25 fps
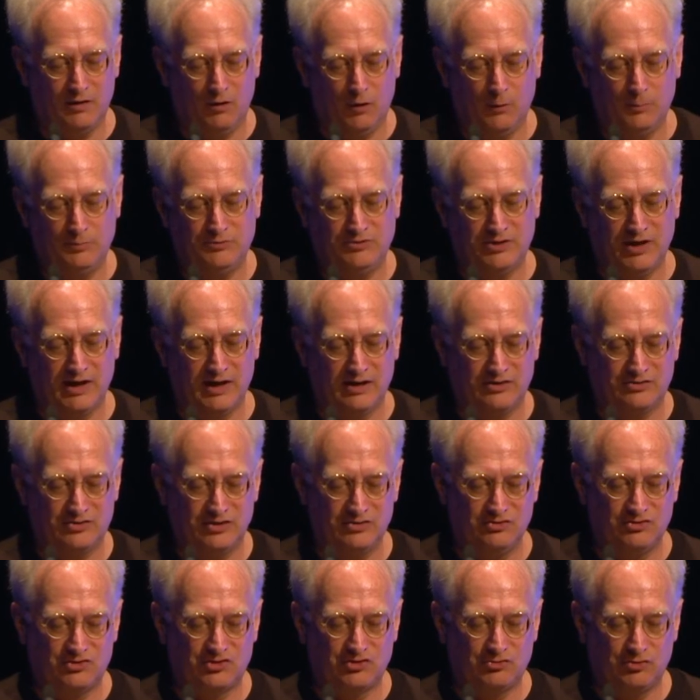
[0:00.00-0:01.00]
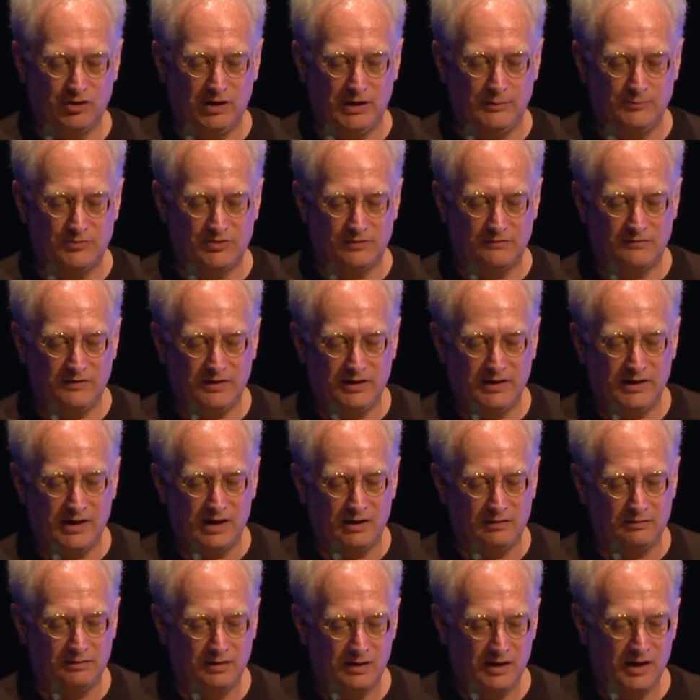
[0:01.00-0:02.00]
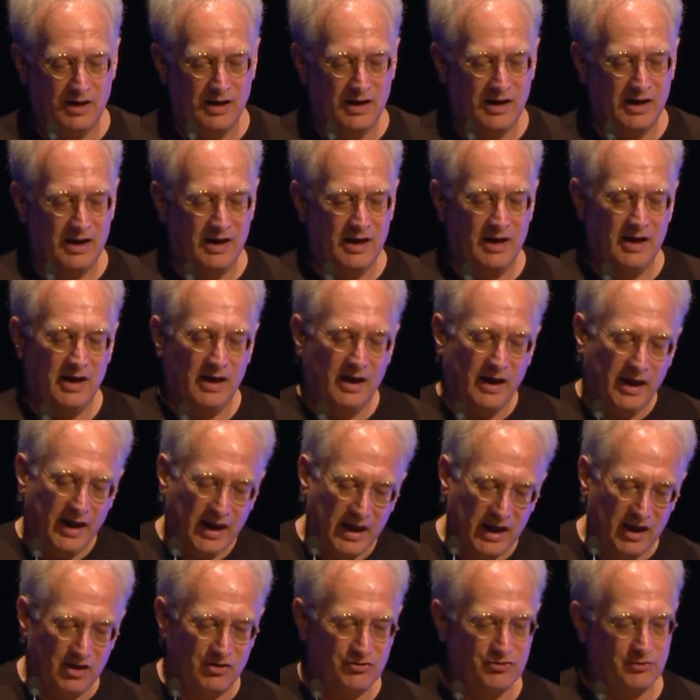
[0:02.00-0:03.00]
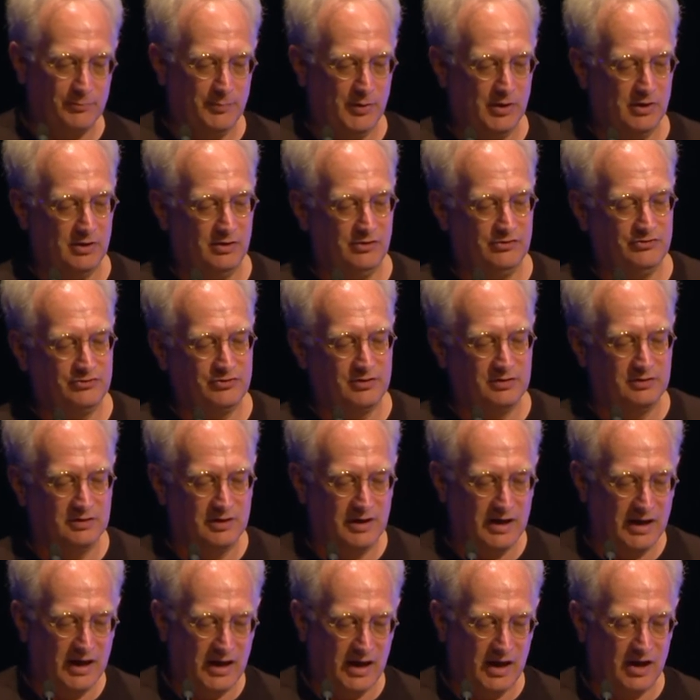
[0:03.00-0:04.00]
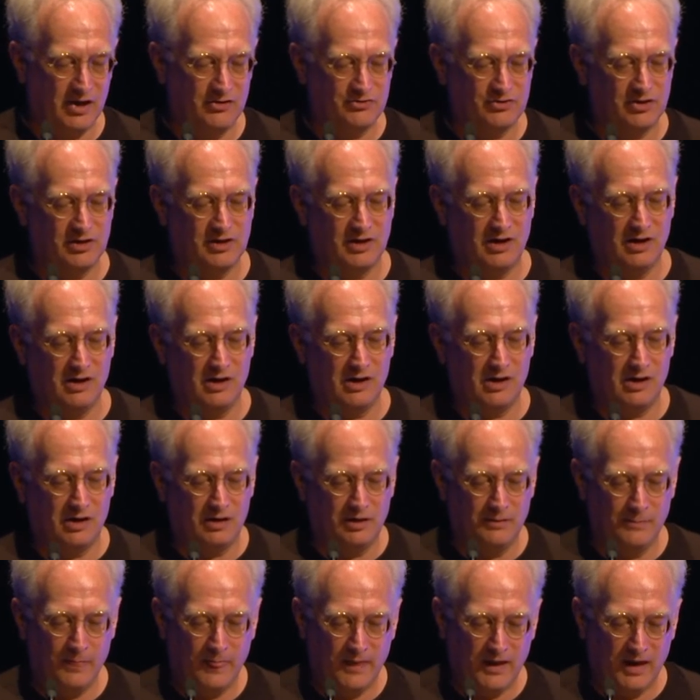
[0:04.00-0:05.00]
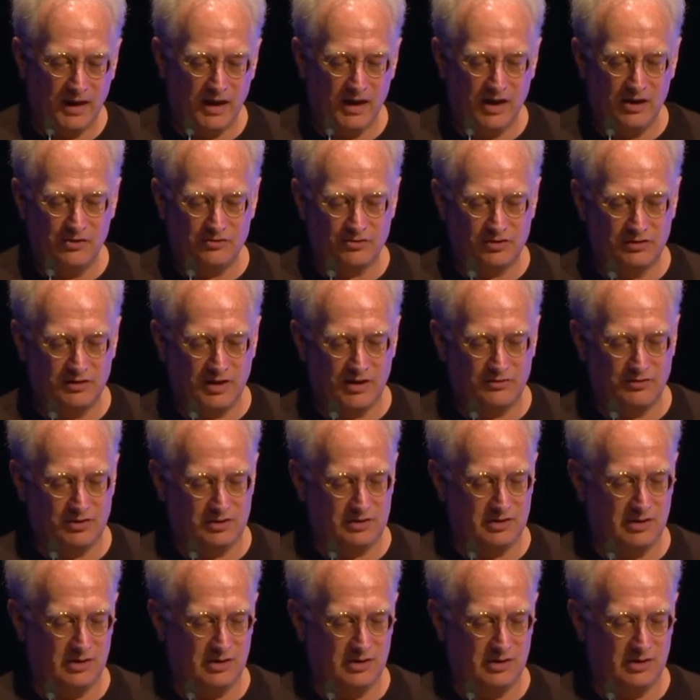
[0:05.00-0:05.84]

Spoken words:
the objects in streams of video. Here's a person, here's a car, here's another